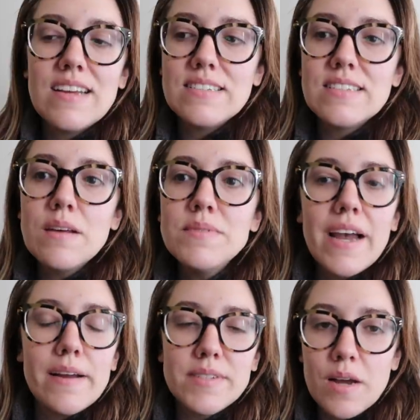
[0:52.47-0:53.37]
And
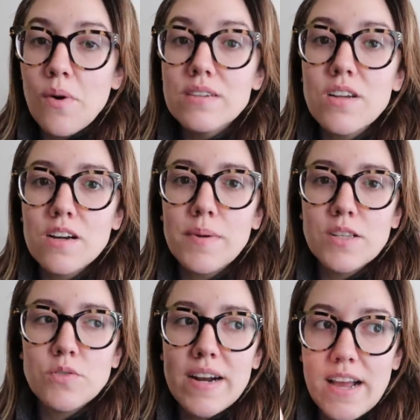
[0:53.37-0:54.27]
sometimes, and I want to talk about
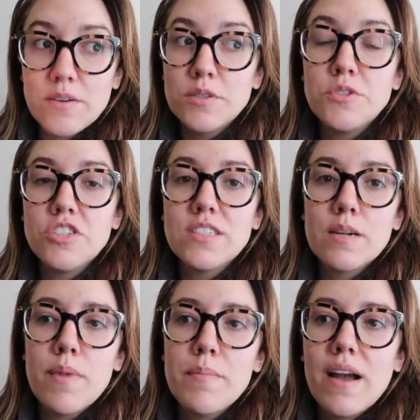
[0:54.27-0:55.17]
this right now because it was just
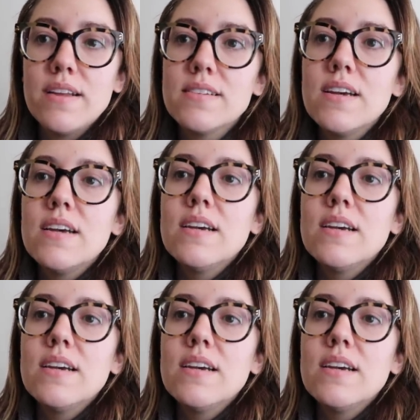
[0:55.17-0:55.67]
on my mind,